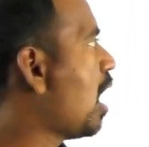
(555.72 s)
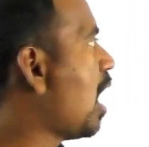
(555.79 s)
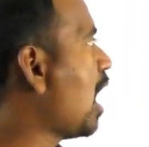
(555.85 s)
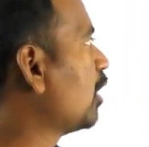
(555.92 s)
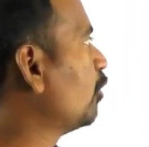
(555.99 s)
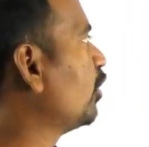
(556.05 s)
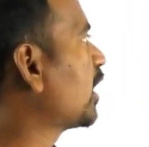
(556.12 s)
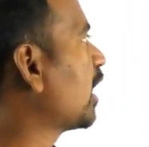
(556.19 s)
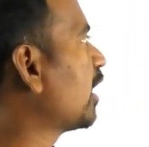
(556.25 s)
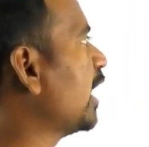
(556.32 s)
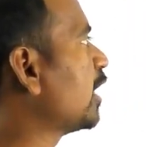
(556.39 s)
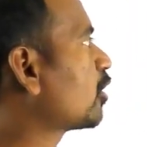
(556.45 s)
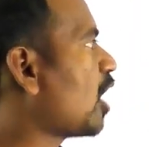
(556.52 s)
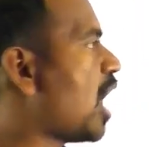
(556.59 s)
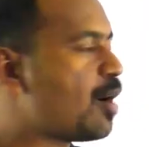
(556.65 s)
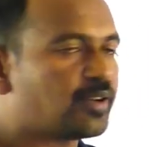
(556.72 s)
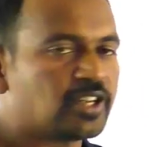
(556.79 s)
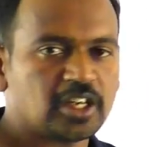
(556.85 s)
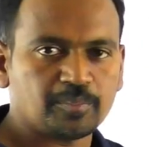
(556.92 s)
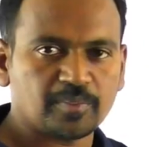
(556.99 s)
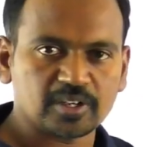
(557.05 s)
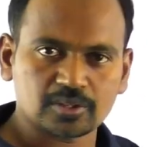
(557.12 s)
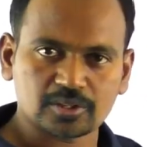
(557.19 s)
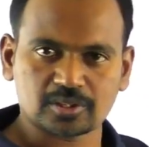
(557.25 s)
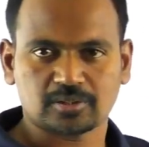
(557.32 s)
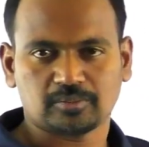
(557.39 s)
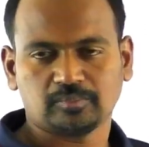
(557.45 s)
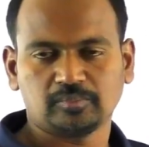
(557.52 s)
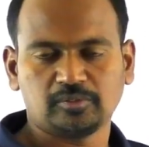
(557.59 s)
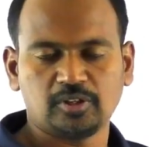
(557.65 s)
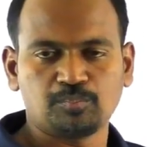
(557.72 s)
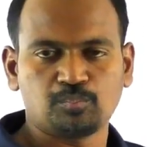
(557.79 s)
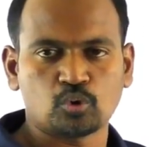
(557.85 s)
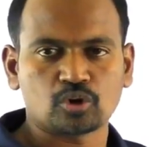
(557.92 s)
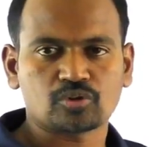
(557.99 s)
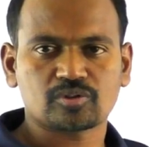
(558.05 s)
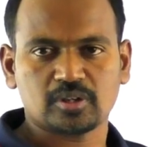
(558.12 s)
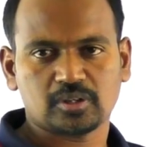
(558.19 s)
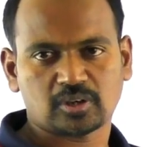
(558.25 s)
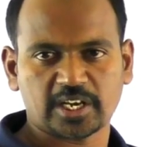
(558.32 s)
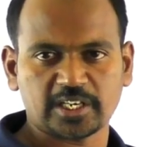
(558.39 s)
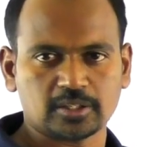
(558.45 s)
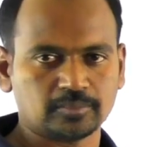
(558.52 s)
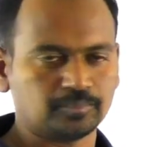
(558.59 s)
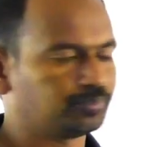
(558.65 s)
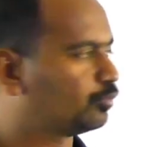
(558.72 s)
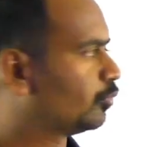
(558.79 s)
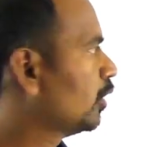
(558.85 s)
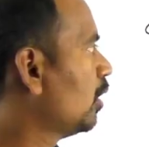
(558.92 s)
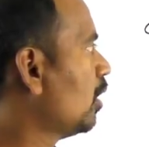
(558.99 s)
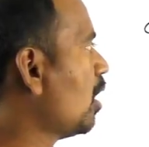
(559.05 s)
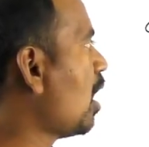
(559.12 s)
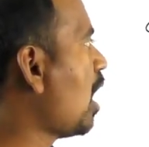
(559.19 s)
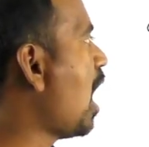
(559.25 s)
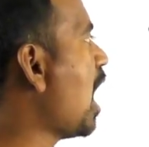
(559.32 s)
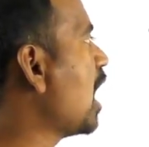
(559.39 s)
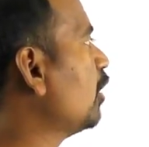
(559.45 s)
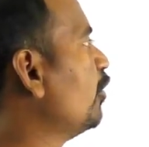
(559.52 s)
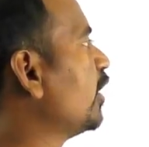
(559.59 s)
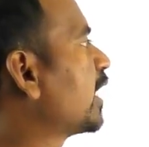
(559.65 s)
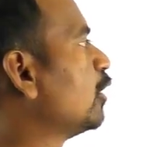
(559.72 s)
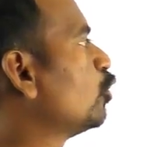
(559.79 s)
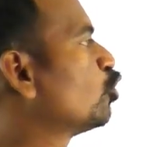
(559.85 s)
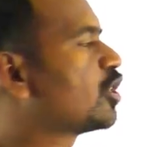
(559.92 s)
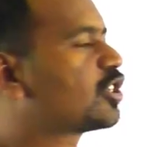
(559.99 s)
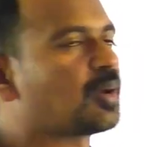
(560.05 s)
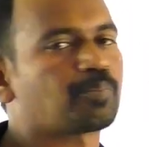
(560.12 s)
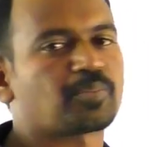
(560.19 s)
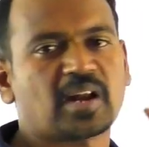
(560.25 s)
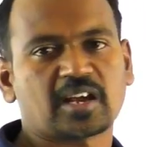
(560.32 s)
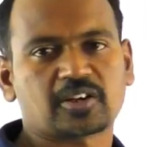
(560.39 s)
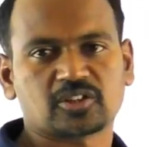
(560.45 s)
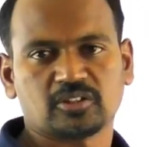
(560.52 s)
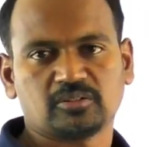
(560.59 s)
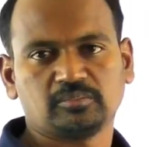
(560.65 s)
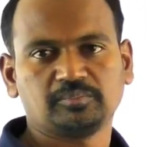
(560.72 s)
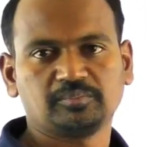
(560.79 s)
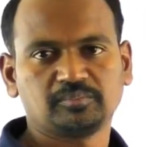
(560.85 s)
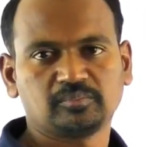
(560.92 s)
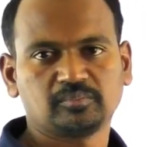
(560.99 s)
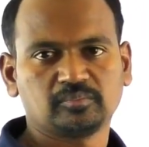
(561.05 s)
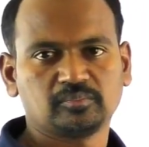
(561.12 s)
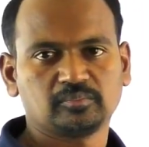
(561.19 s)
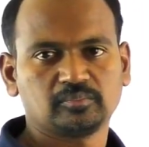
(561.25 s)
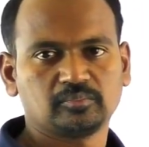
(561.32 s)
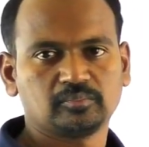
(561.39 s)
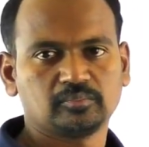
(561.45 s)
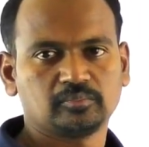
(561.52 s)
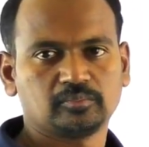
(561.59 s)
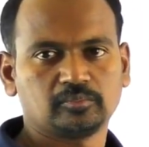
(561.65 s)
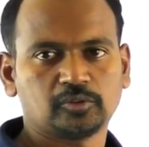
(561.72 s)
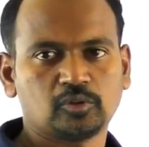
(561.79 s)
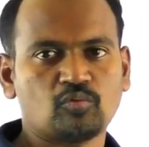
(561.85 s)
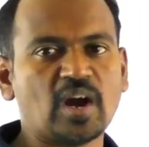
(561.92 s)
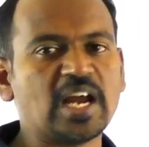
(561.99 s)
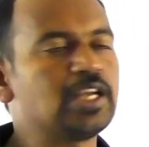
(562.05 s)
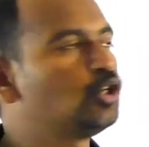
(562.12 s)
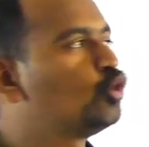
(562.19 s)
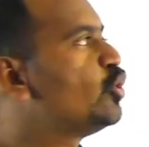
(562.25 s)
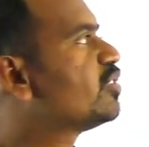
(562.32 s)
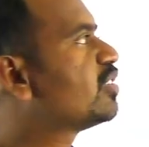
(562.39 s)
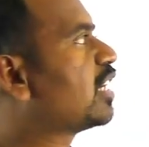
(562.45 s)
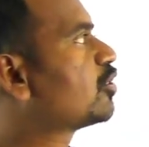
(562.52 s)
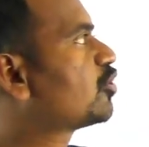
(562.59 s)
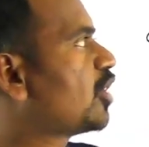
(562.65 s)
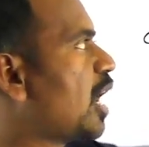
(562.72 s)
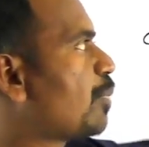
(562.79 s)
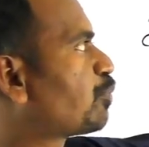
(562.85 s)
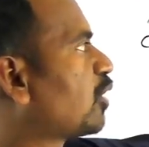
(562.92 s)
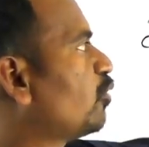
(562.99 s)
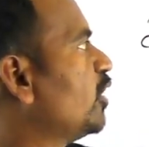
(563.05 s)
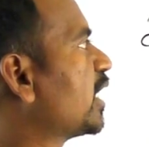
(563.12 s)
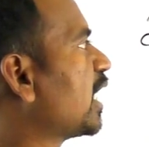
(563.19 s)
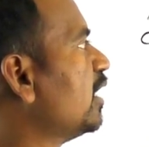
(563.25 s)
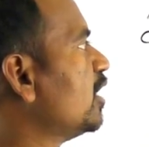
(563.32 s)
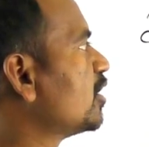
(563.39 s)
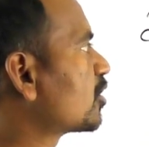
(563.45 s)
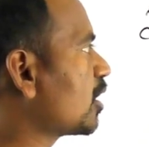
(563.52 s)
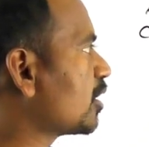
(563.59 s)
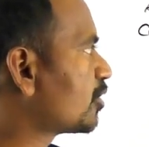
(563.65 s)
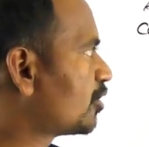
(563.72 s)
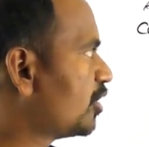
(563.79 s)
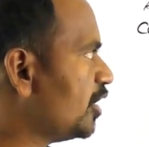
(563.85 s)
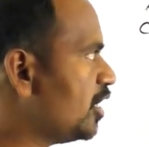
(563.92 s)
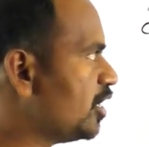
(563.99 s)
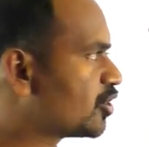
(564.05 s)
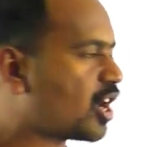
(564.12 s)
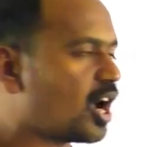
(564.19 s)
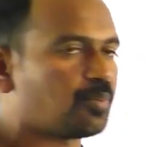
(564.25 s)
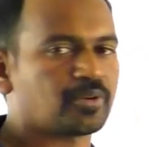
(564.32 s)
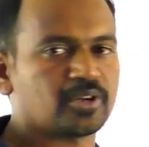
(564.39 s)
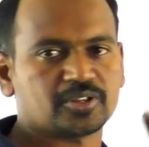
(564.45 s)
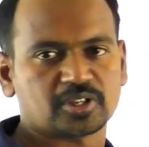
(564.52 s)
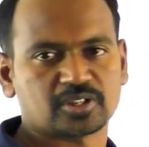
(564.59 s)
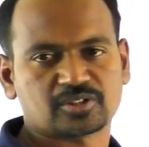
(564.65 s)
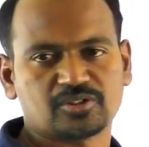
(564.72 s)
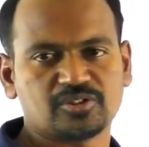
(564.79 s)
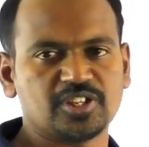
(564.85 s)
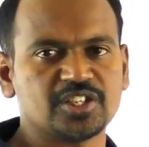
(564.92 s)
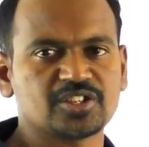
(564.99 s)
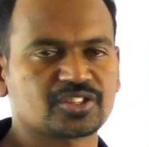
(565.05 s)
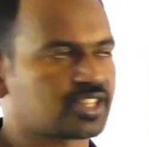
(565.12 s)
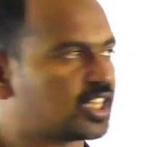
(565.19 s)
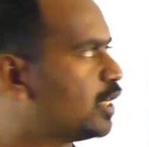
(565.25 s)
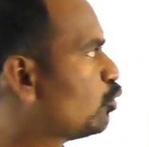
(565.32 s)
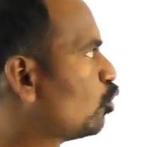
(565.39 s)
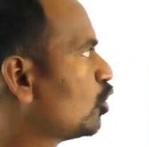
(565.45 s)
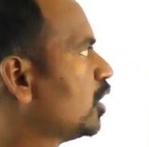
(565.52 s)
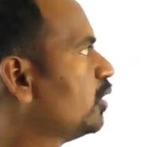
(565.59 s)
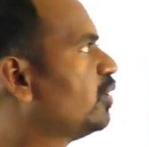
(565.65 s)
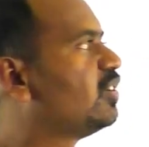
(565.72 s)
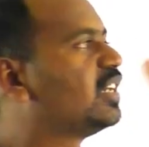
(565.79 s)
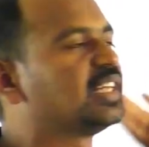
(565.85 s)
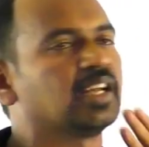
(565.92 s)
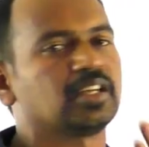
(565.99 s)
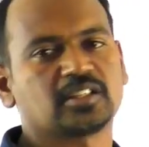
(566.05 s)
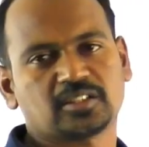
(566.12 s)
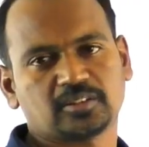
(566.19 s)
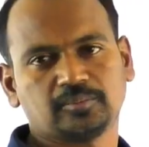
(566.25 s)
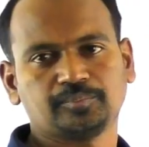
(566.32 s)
and we can write common elements in both, right? And we can do the subtraction. While doing that chapter, we can discuss these operations. These 3 only we will get.